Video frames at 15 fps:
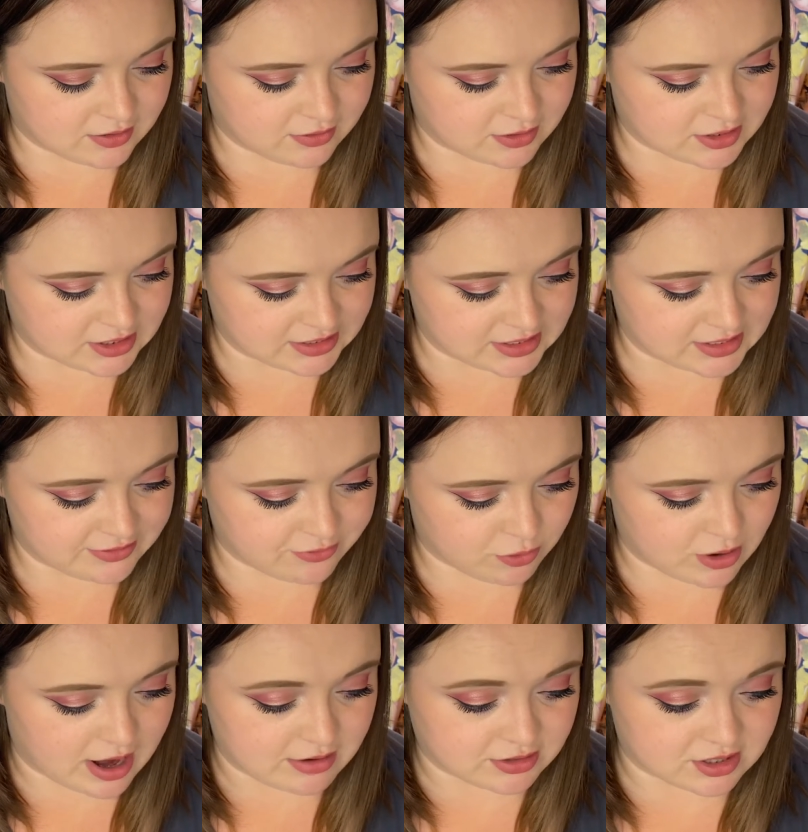64
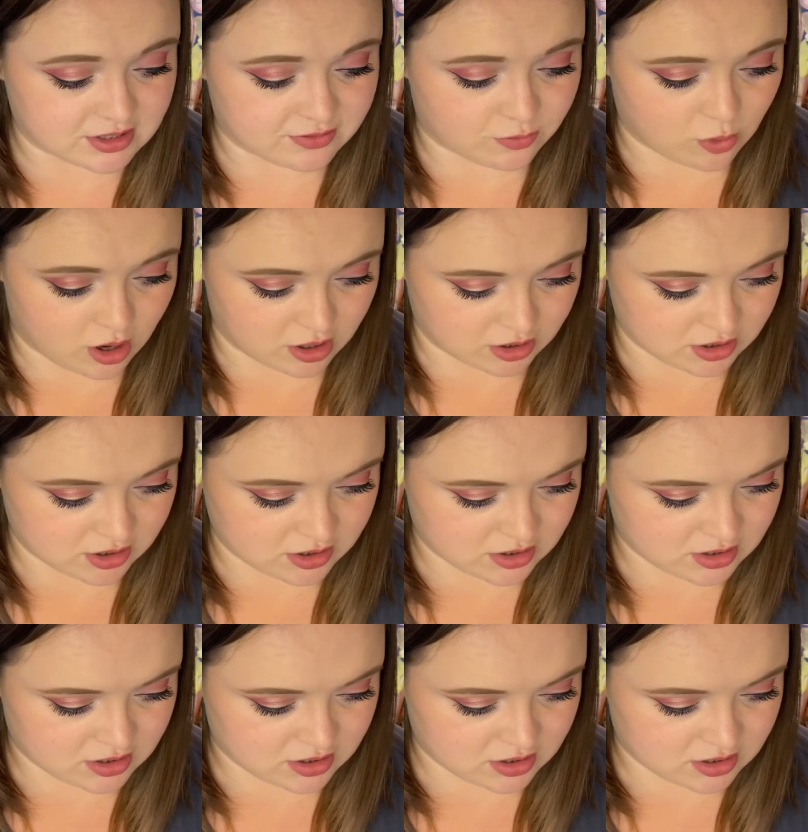ounces of water,